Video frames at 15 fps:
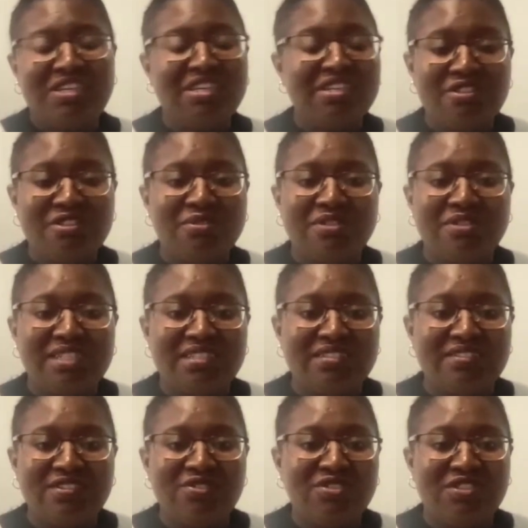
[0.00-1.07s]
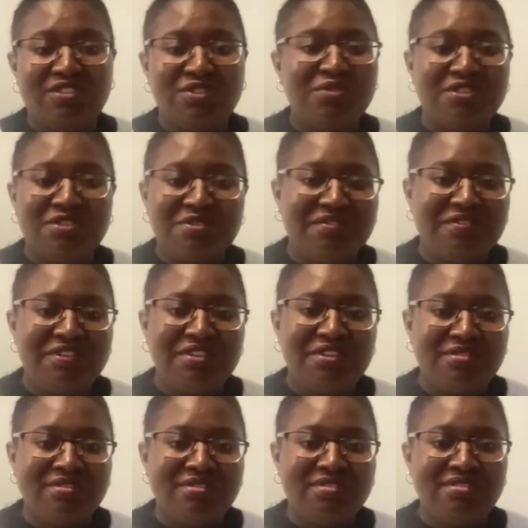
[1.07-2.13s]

can't do it, you're just going to fail.